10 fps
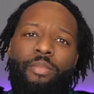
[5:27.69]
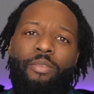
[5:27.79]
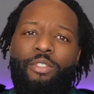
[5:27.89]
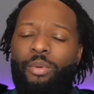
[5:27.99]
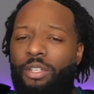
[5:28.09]

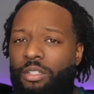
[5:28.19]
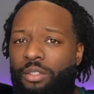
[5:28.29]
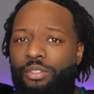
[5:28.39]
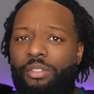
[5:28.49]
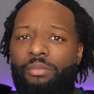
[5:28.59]
So in
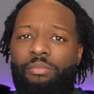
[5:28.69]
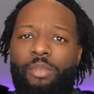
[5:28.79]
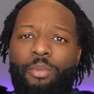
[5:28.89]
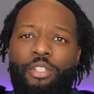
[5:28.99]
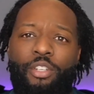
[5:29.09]
conclusion,
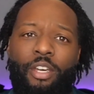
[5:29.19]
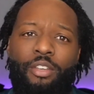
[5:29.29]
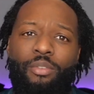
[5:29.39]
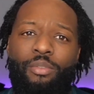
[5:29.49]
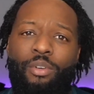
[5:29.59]
remember to check
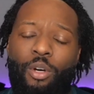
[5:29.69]
your